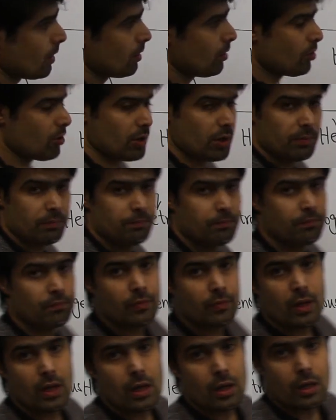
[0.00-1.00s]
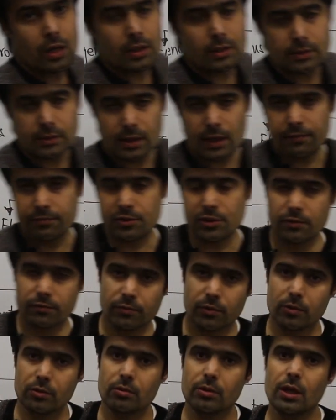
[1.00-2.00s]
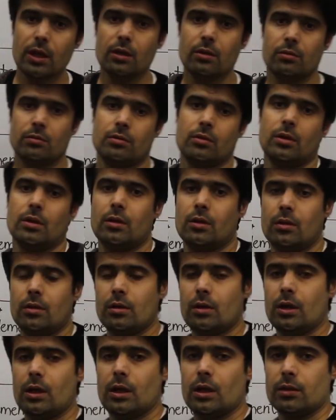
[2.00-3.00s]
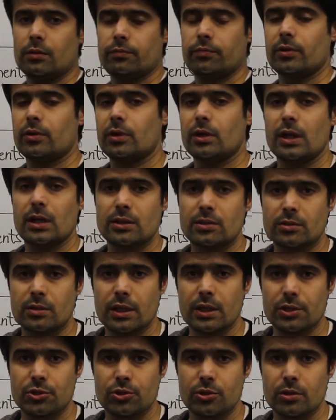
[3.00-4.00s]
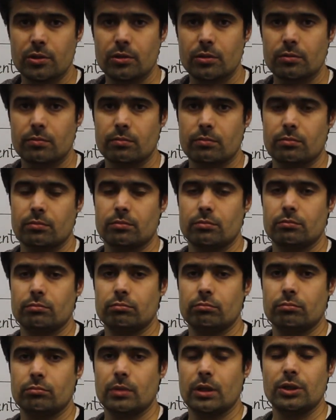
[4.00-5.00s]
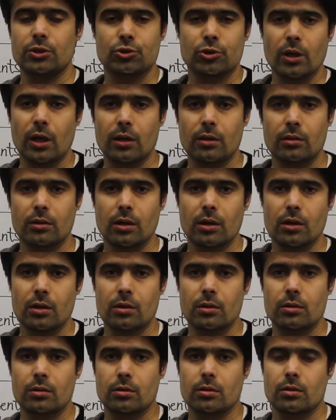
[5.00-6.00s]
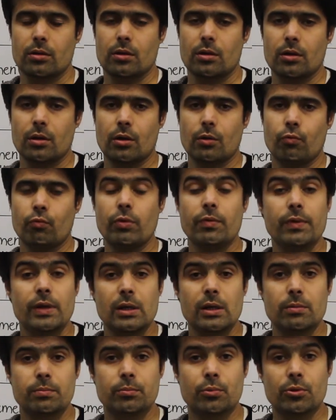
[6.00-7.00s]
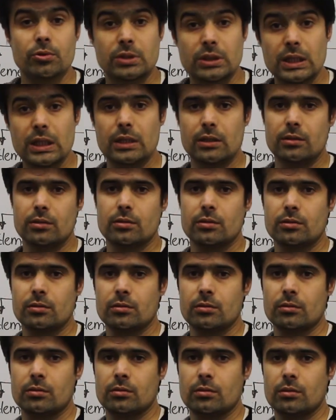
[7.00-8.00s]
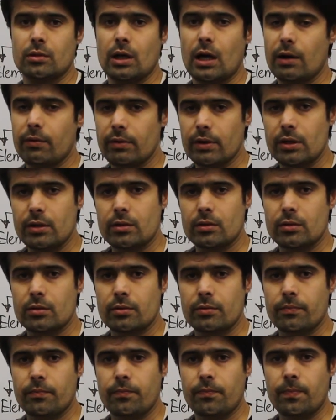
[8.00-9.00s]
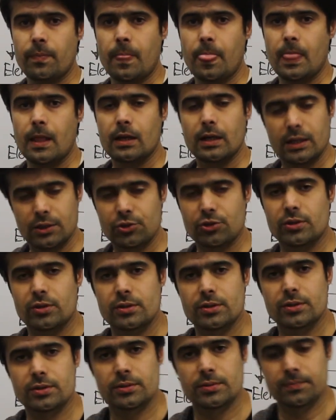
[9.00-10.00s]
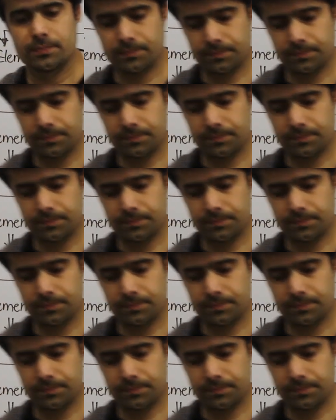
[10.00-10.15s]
Okay, it's sufficient for today, and for the next lecture inshallah we will proceed our lectures.